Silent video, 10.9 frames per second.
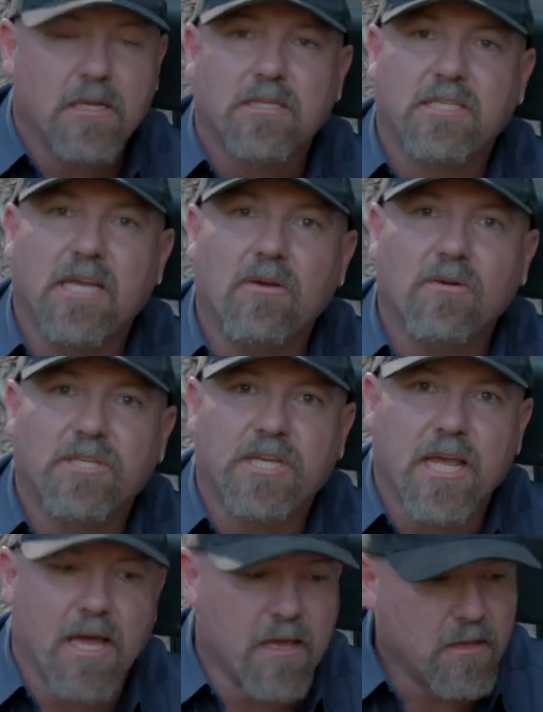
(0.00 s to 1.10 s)
Single
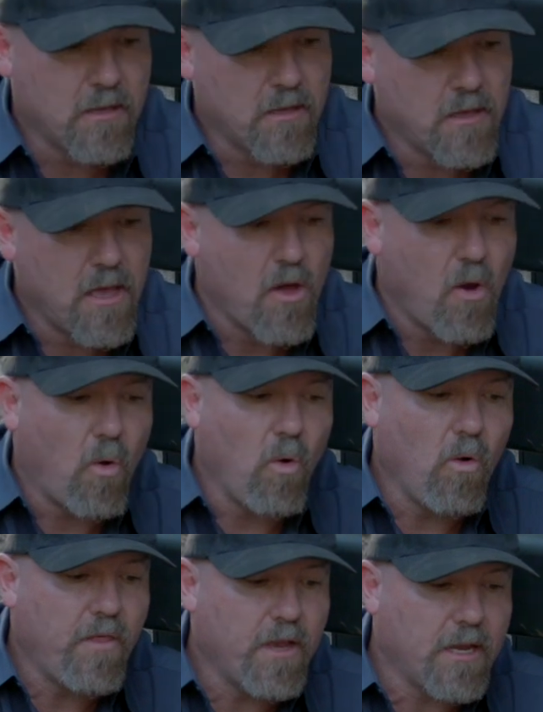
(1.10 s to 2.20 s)
shear.
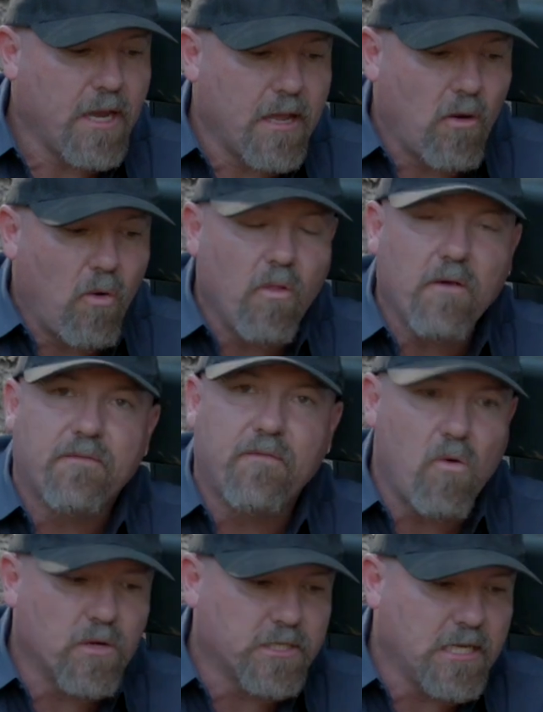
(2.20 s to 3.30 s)
All the
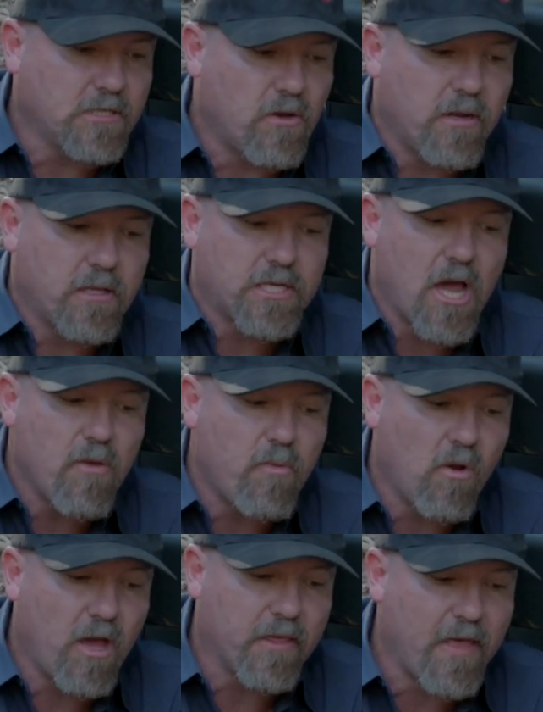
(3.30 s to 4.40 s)
force is on the tow
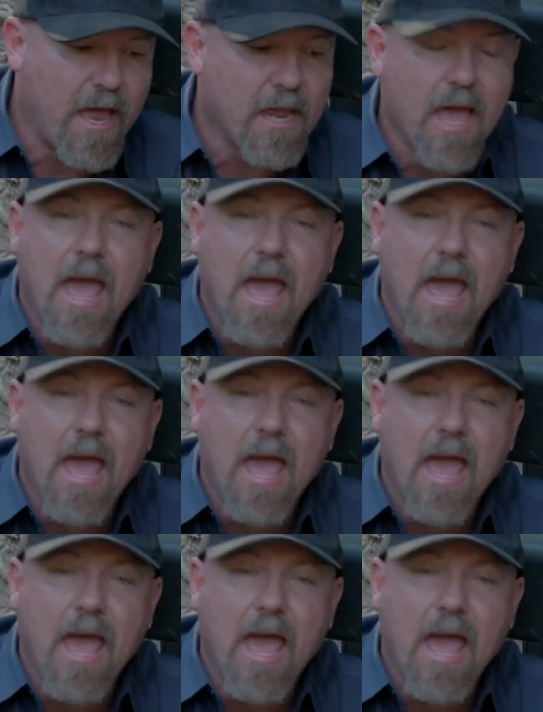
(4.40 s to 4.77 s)
ball like that,